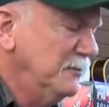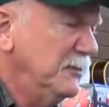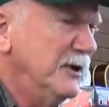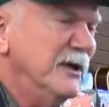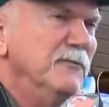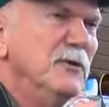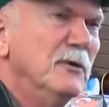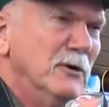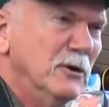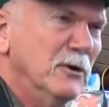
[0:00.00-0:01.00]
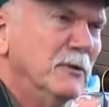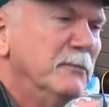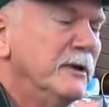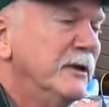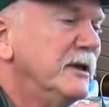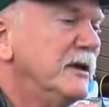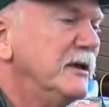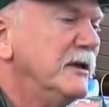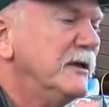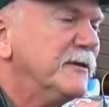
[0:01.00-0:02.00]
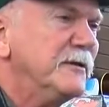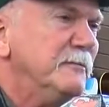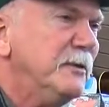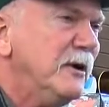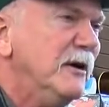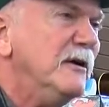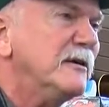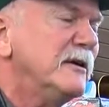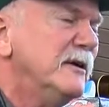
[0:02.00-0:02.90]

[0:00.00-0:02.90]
but if you look beneath the bark,